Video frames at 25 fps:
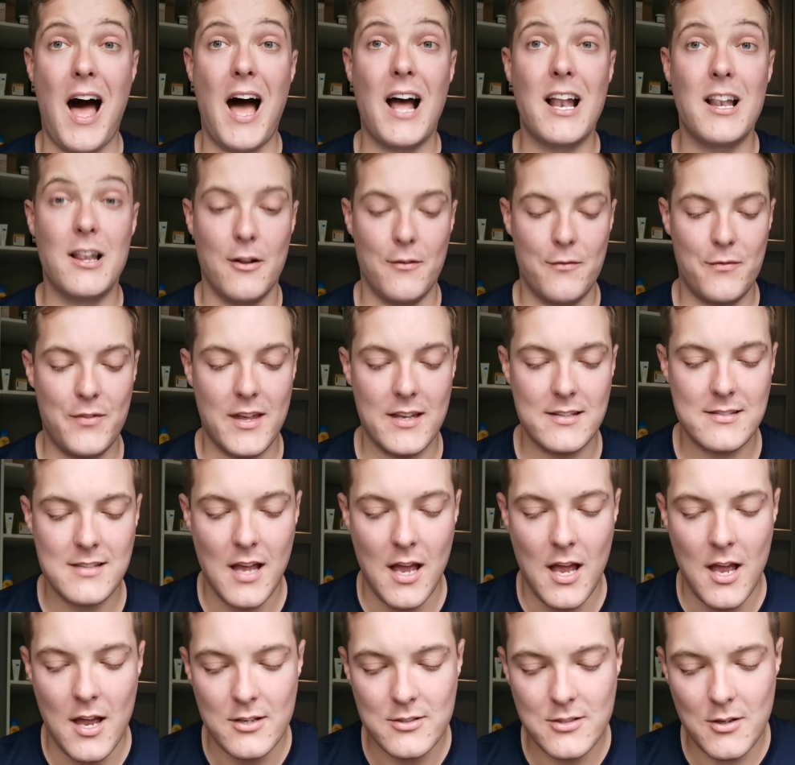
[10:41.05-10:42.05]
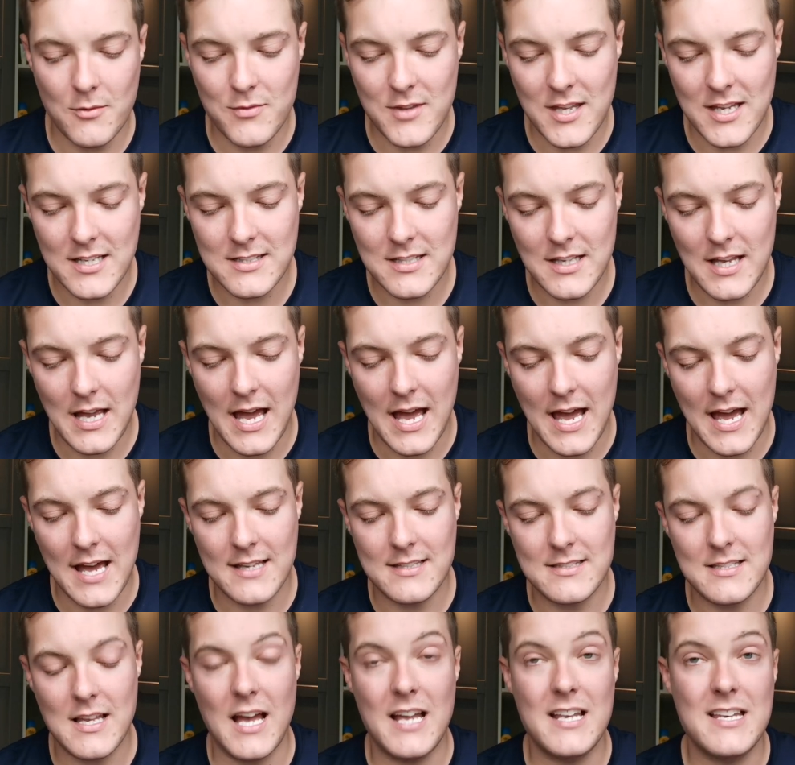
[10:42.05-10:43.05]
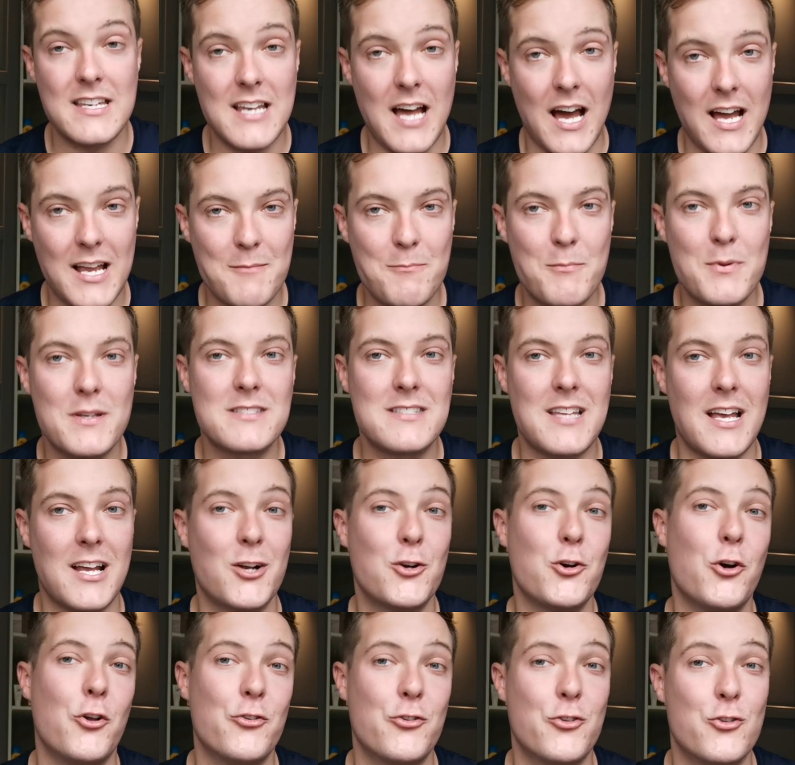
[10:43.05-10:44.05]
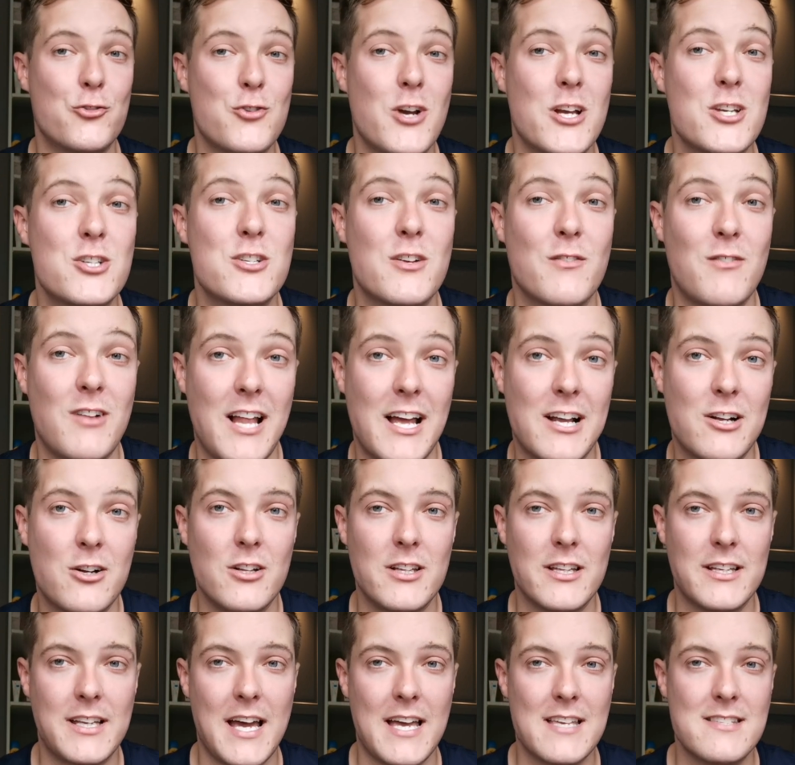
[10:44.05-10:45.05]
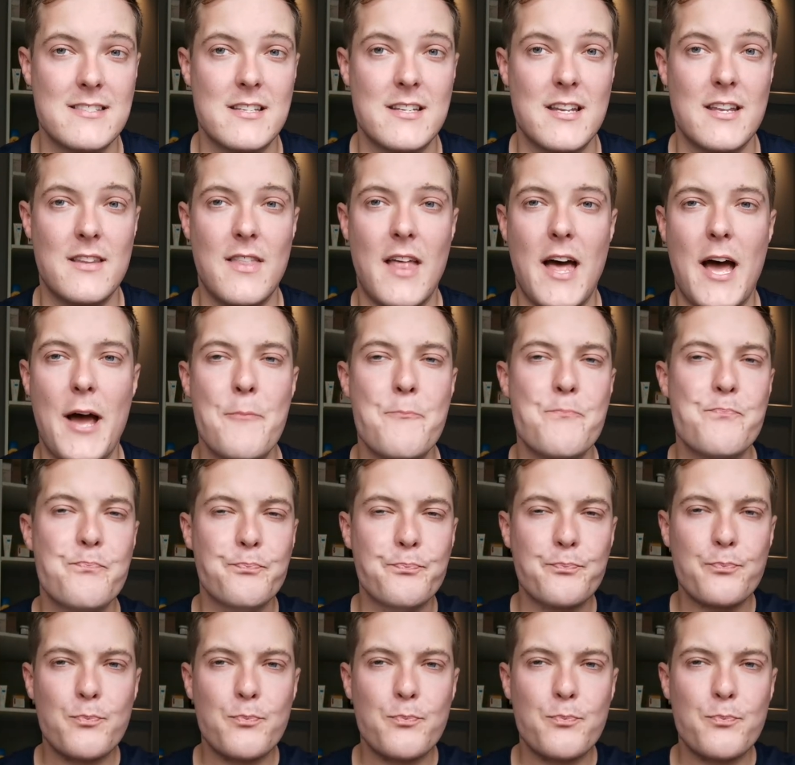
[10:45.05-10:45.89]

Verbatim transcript: I love this. So this has a nine percent concentration of glycolic acid in there.